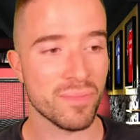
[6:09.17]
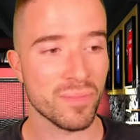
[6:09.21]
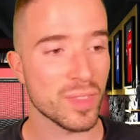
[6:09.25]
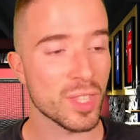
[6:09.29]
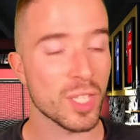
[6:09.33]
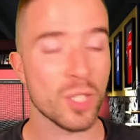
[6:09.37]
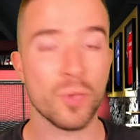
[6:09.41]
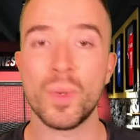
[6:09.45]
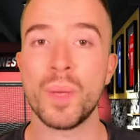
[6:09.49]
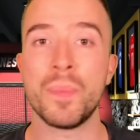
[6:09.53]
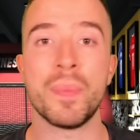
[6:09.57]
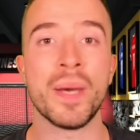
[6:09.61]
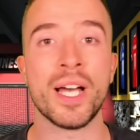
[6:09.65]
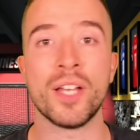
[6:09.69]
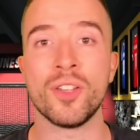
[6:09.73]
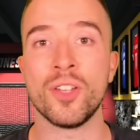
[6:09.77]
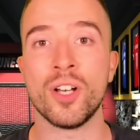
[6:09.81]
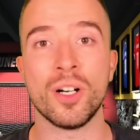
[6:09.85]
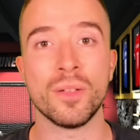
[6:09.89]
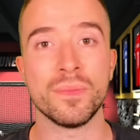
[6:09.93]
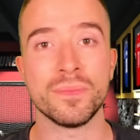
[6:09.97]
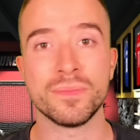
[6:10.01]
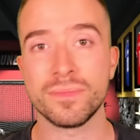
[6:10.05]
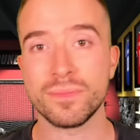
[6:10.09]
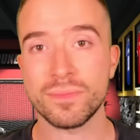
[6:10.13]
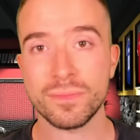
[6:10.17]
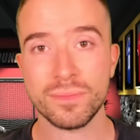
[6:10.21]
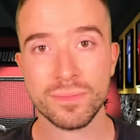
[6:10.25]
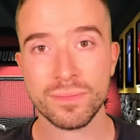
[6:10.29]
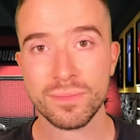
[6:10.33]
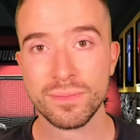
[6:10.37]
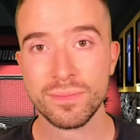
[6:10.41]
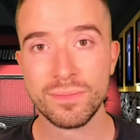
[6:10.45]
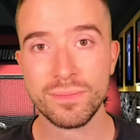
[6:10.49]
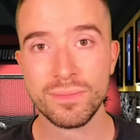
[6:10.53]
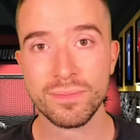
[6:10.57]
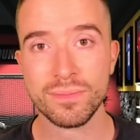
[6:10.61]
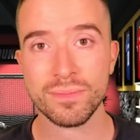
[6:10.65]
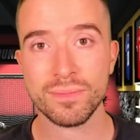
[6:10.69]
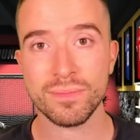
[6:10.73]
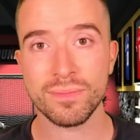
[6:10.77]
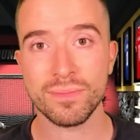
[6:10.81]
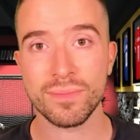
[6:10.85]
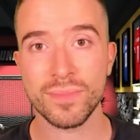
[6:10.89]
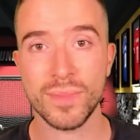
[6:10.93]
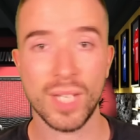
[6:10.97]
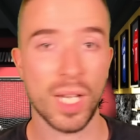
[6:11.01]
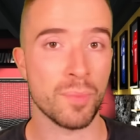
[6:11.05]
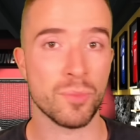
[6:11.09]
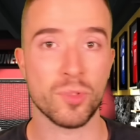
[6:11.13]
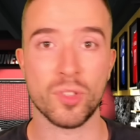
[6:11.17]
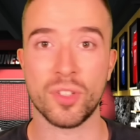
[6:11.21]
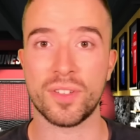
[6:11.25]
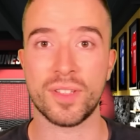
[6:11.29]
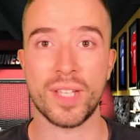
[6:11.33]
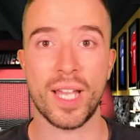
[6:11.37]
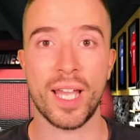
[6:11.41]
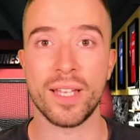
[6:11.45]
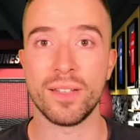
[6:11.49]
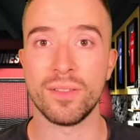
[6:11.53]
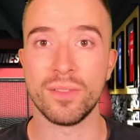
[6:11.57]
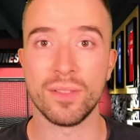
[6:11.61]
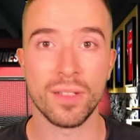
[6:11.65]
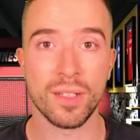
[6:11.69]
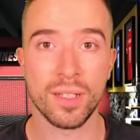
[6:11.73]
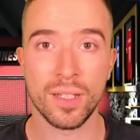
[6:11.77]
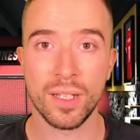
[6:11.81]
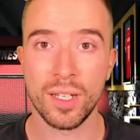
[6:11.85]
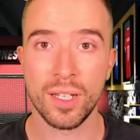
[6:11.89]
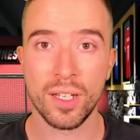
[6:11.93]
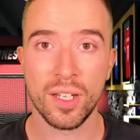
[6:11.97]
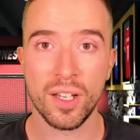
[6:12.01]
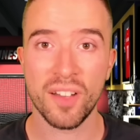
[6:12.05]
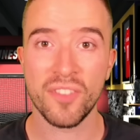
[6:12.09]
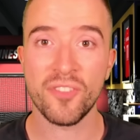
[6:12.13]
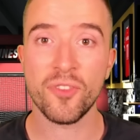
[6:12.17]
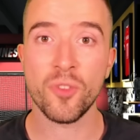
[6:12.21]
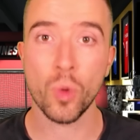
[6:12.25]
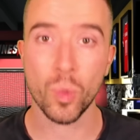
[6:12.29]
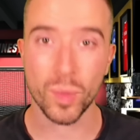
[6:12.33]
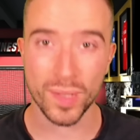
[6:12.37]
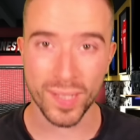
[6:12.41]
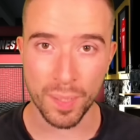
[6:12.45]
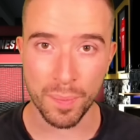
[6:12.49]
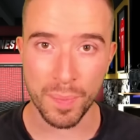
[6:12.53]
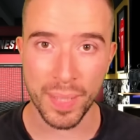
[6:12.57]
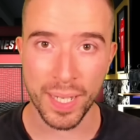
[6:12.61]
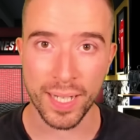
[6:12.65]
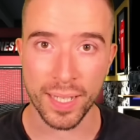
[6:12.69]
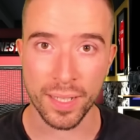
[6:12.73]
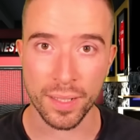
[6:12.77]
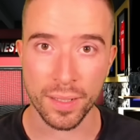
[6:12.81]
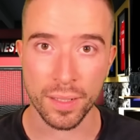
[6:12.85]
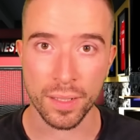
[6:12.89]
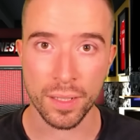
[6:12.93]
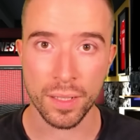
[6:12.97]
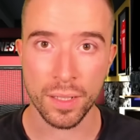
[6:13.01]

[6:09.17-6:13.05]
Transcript: We better not. I'm just saying. 40 million.